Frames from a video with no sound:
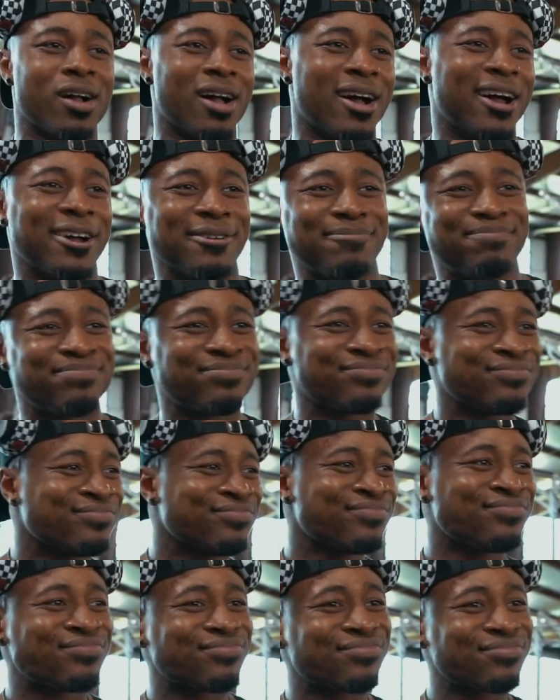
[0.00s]

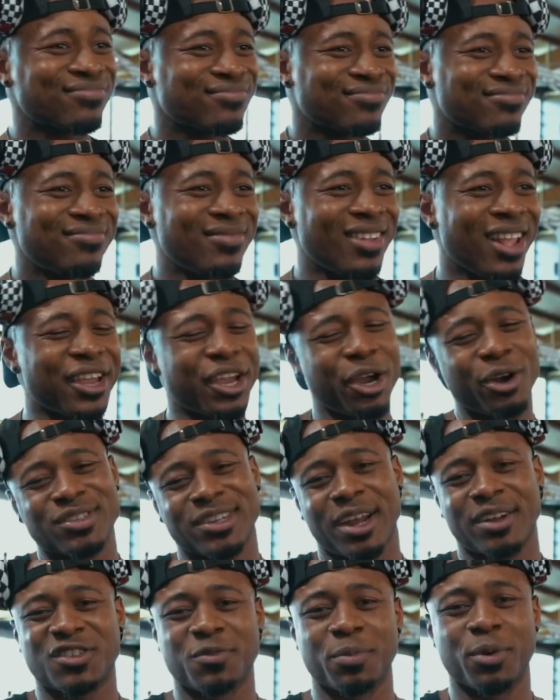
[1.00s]
Uh, it goes
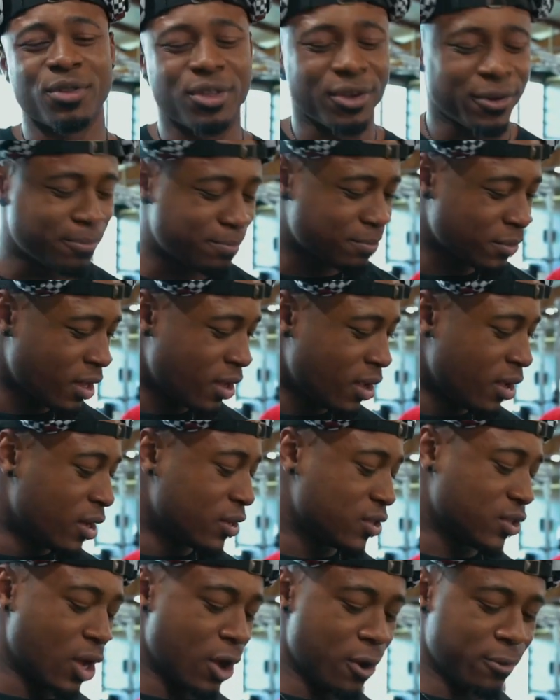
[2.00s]
down smoother.
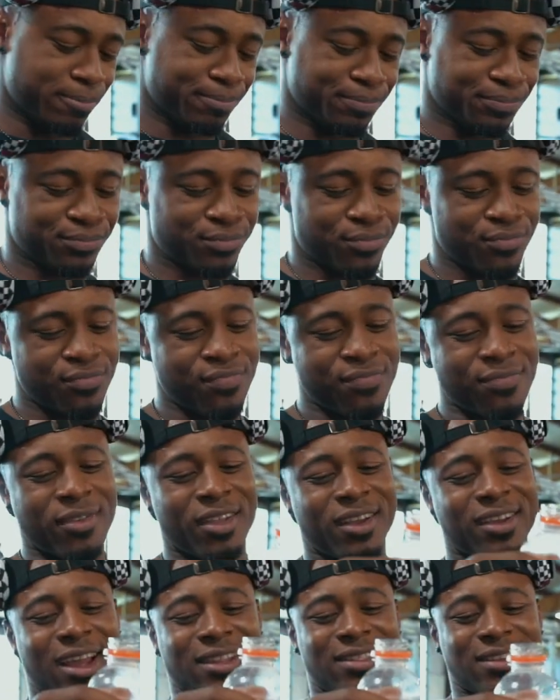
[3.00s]
So,
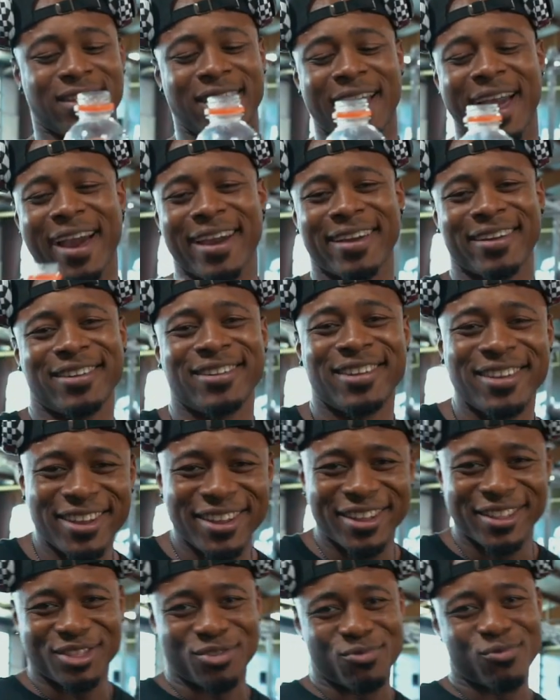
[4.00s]
got the yak,
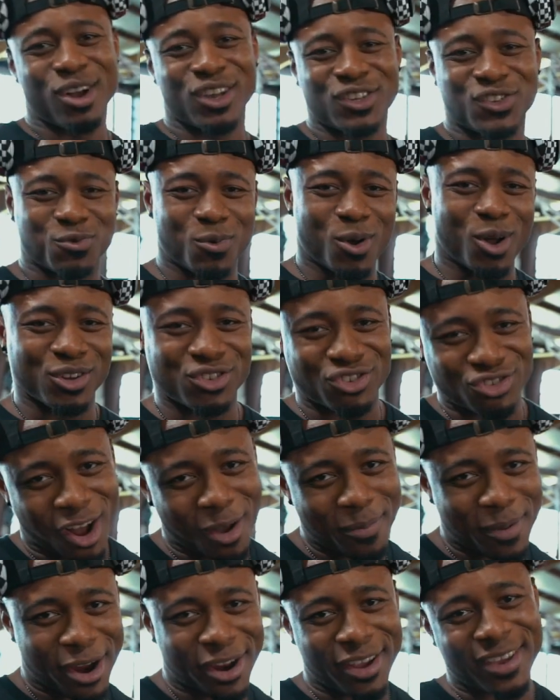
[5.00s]
the Russwole
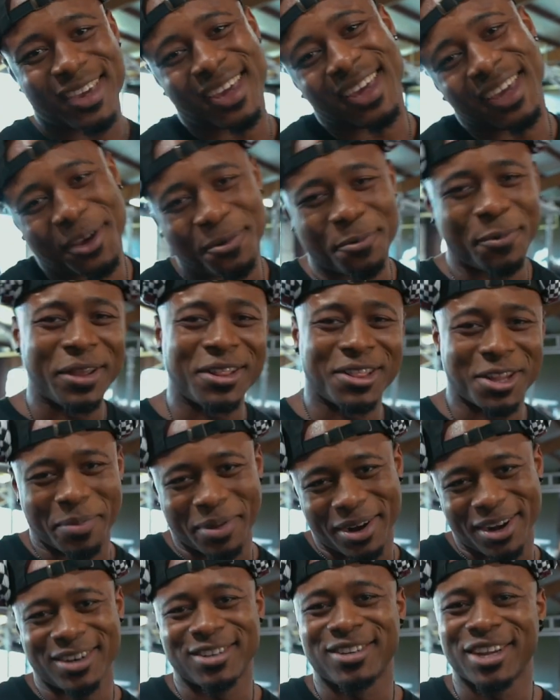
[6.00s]
Strawberry Kiwi
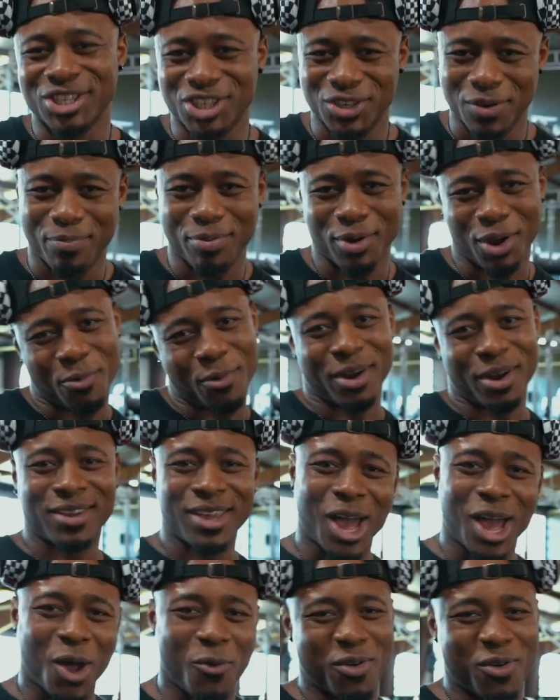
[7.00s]
Limited Edition
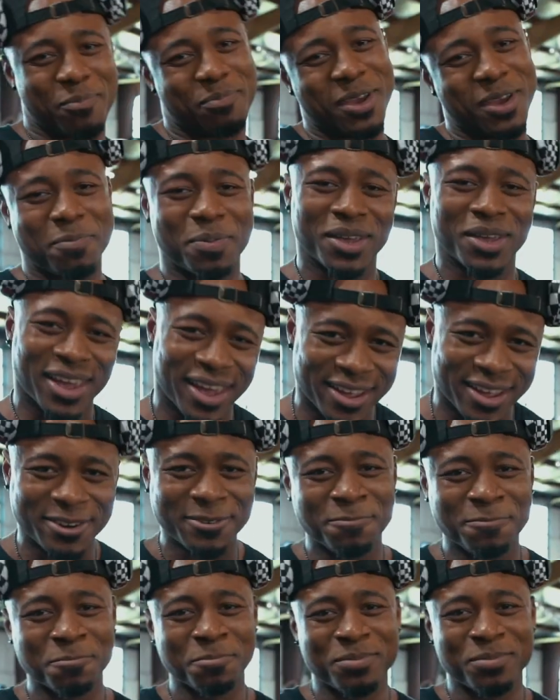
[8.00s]
pre-workout with BPN.
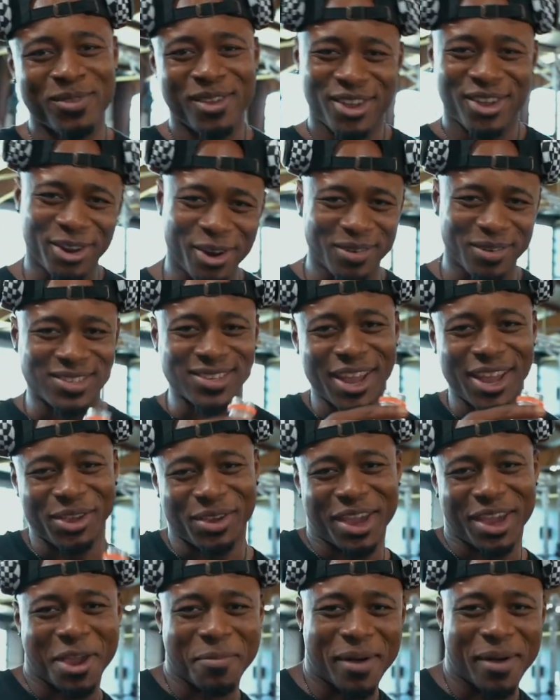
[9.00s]
You know what I'm saying? You
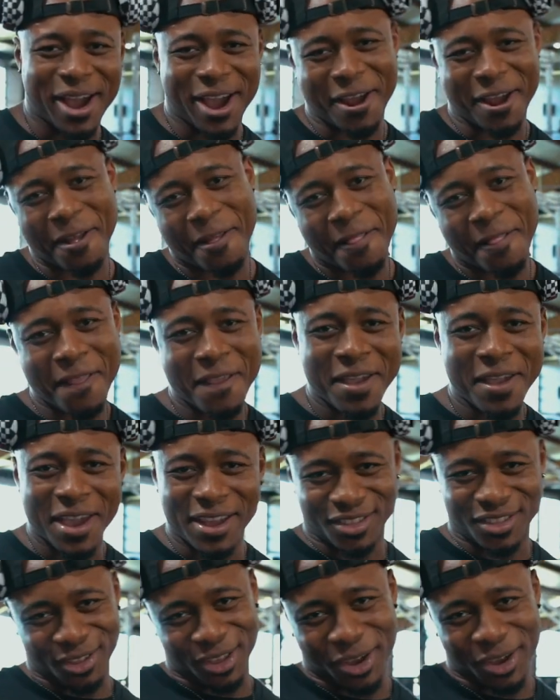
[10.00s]
can hit my
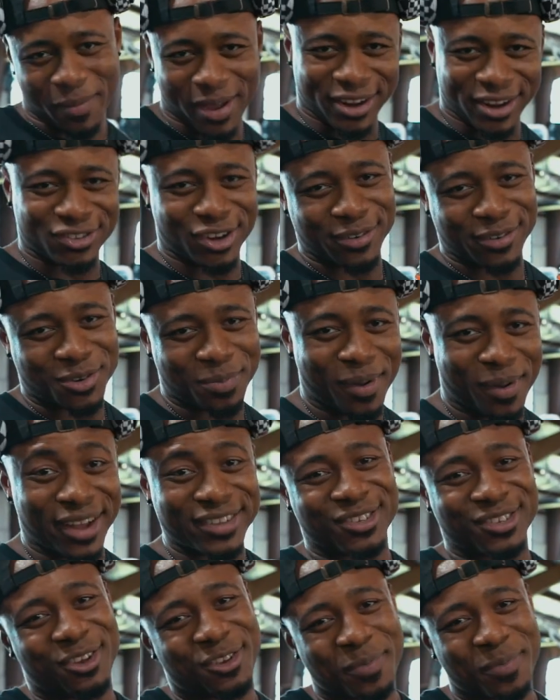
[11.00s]
Hit the link in my description
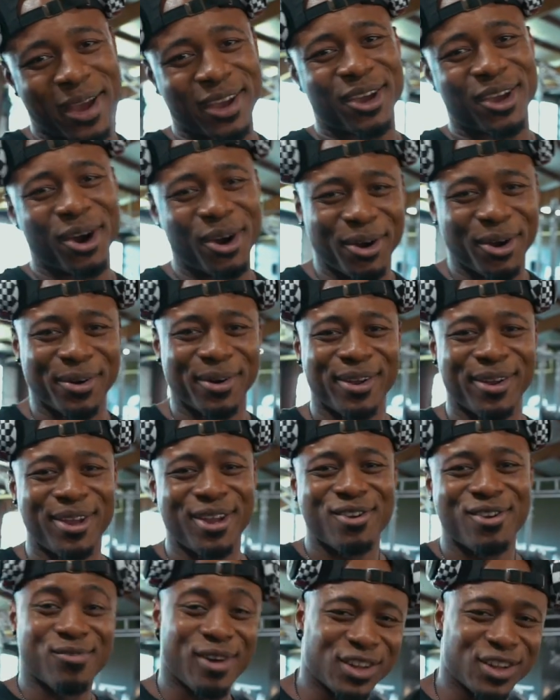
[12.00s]
box to use my code,
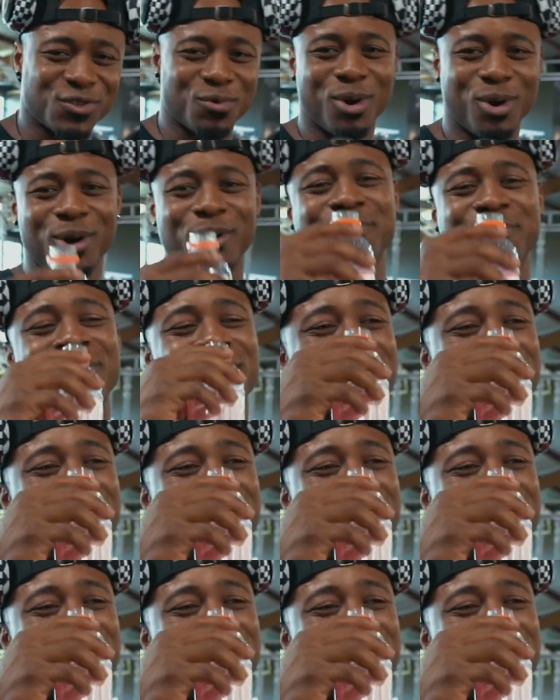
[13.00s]
Russwole.